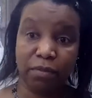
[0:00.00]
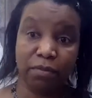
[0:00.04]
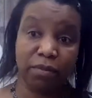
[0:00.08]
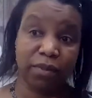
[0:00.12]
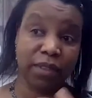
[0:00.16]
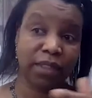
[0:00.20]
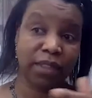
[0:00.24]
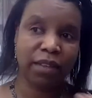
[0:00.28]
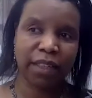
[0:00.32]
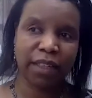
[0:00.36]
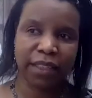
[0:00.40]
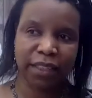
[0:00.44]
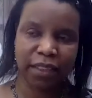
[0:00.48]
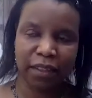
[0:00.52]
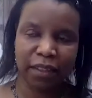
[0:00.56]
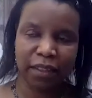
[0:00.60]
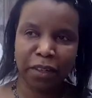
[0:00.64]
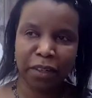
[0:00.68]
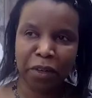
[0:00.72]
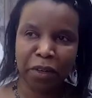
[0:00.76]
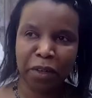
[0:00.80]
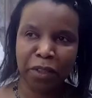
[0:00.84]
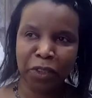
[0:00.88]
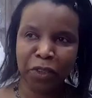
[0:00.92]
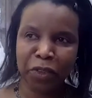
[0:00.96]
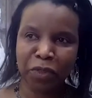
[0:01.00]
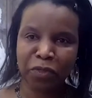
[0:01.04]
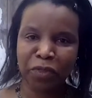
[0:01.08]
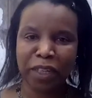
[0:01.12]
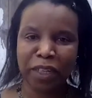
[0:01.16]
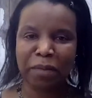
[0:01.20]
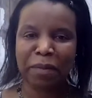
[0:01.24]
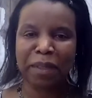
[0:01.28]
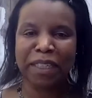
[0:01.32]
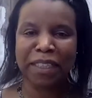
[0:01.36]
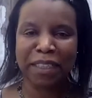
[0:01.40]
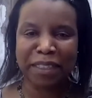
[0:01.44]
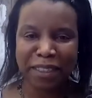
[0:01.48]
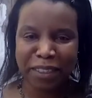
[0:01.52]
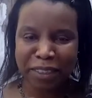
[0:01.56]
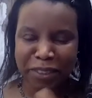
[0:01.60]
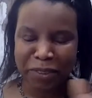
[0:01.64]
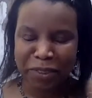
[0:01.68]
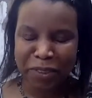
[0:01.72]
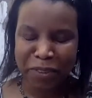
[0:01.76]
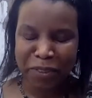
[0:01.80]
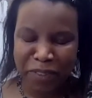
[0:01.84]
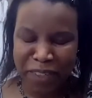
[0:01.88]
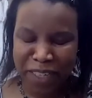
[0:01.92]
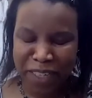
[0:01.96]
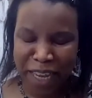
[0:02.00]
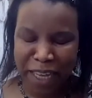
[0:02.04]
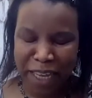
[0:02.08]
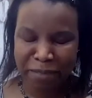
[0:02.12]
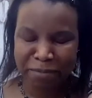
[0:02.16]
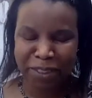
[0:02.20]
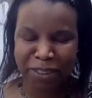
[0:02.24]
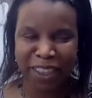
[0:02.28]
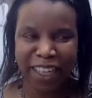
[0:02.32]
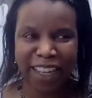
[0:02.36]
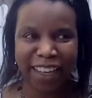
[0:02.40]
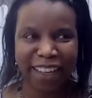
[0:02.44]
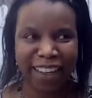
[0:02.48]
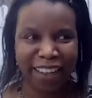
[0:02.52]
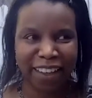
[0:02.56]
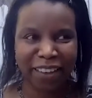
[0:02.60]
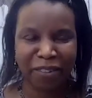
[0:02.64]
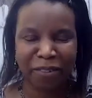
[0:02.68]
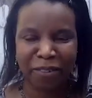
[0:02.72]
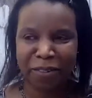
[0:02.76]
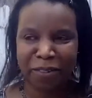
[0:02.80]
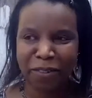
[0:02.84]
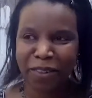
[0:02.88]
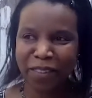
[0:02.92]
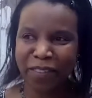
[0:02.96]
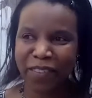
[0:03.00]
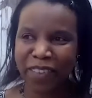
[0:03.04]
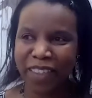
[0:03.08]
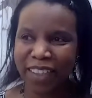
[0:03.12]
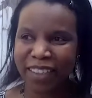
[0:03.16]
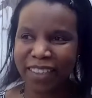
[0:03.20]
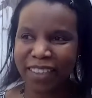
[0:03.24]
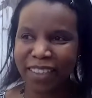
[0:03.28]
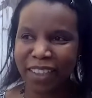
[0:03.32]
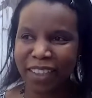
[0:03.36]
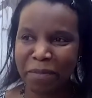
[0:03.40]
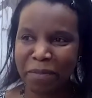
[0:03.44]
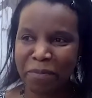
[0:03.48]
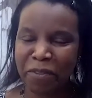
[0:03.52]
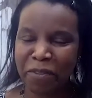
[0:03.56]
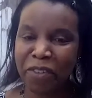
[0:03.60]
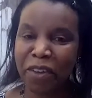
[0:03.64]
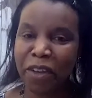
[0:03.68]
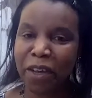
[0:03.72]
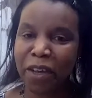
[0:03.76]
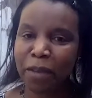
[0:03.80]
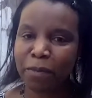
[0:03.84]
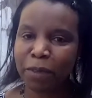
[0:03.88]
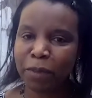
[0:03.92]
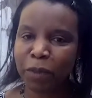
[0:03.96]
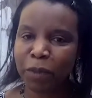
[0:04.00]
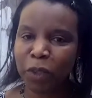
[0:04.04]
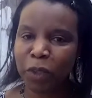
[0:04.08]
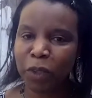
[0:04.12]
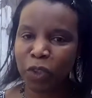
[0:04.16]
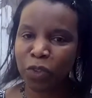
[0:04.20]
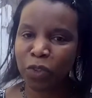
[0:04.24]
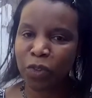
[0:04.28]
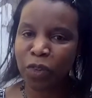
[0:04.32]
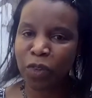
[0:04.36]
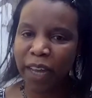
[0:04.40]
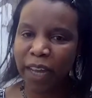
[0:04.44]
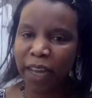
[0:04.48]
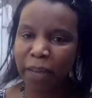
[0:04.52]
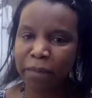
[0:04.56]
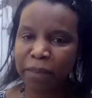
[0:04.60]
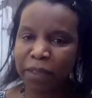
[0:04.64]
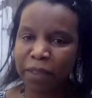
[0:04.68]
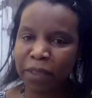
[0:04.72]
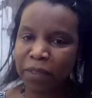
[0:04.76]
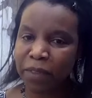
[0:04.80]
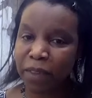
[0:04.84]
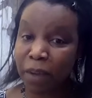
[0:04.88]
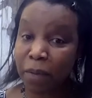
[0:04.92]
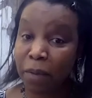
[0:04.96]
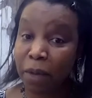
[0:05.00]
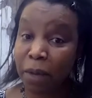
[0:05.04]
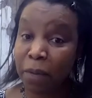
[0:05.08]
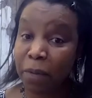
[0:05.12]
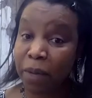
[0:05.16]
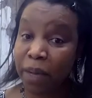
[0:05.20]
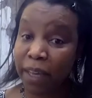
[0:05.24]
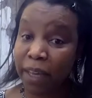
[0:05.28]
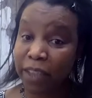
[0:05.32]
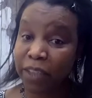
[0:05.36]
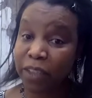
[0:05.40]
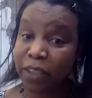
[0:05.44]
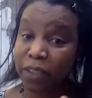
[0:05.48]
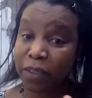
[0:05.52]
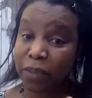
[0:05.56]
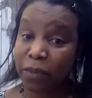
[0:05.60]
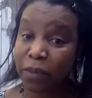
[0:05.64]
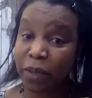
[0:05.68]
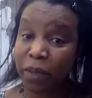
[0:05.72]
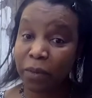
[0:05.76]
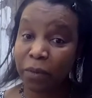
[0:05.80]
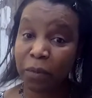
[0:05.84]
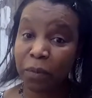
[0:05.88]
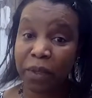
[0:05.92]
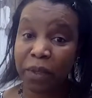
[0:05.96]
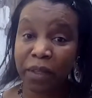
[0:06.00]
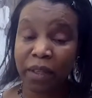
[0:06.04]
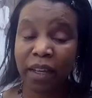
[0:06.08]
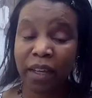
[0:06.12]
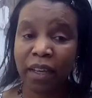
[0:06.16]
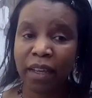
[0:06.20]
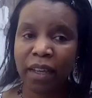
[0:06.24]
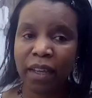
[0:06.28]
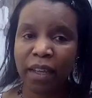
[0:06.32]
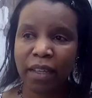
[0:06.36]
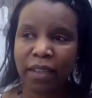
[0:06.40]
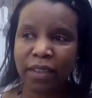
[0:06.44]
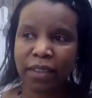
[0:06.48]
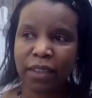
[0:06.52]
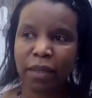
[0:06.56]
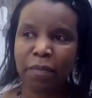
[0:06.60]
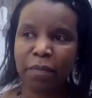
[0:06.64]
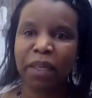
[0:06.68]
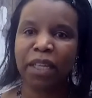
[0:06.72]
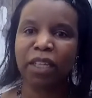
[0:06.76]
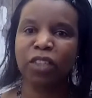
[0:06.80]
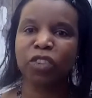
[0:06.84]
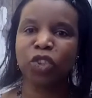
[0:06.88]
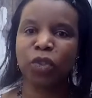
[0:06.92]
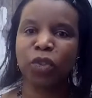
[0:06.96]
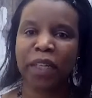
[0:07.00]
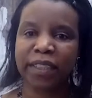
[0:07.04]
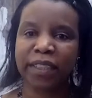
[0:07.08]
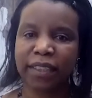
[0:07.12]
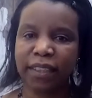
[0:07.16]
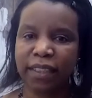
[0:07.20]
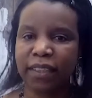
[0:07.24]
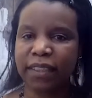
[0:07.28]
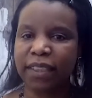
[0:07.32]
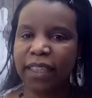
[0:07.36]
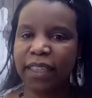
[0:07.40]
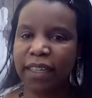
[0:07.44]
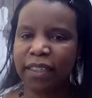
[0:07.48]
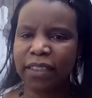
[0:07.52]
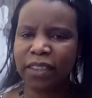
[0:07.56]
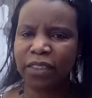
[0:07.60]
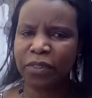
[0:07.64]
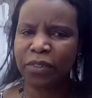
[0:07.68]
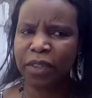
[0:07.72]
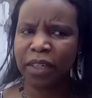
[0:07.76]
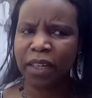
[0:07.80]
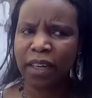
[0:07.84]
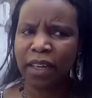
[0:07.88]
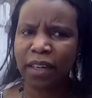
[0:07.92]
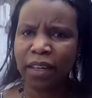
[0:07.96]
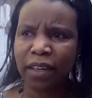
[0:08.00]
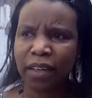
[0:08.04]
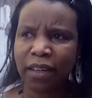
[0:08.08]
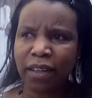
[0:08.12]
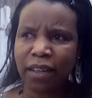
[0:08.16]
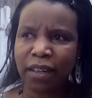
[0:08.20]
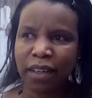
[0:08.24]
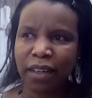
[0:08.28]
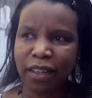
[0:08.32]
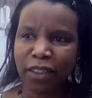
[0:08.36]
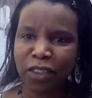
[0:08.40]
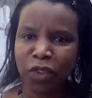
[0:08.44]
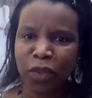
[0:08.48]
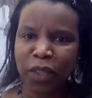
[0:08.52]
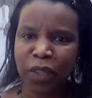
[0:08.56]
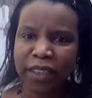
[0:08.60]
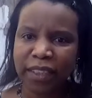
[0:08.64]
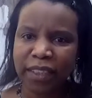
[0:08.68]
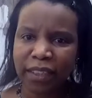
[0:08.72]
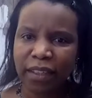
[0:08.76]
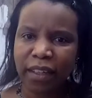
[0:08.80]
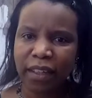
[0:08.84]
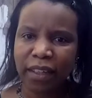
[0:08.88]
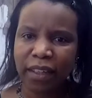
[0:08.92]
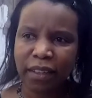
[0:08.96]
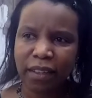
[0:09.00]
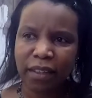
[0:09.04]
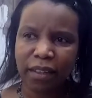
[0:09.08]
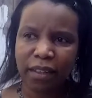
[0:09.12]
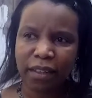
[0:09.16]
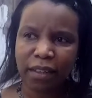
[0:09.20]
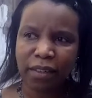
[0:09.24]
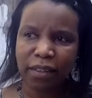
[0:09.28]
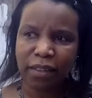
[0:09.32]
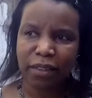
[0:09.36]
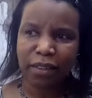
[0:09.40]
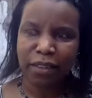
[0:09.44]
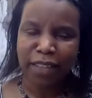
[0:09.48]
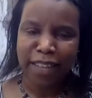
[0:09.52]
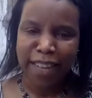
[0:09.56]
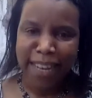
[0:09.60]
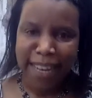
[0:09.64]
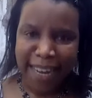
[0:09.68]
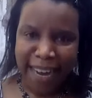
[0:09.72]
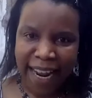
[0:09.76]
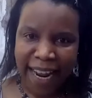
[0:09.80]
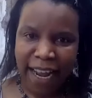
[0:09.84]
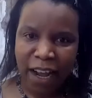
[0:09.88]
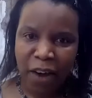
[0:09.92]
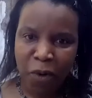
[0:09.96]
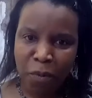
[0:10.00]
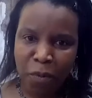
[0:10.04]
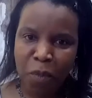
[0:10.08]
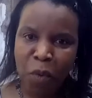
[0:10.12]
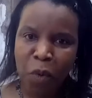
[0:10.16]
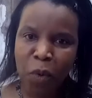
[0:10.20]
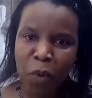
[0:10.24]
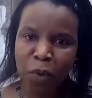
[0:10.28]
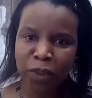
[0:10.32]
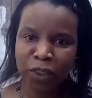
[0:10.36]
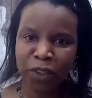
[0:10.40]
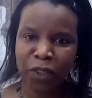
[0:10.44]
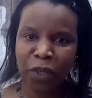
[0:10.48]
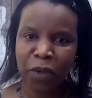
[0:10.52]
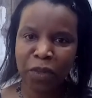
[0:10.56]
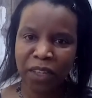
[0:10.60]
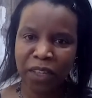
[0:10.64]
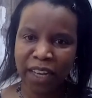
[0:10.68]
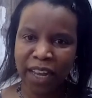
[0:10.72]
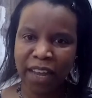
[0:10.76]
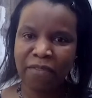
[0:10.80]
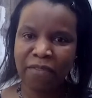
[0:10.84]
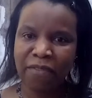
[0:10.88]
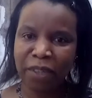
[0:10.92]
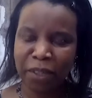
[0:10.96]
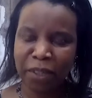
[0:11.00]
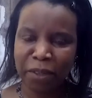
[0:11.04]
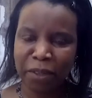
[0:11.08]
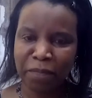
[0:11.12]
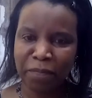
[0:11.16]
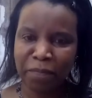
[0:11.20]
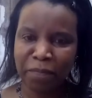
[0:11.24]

citing, I know I shouldn't really be sort of name checking all of these um, firms, but True Labs have come up actually as well with some interesting data. And interestingly, now more so than ever,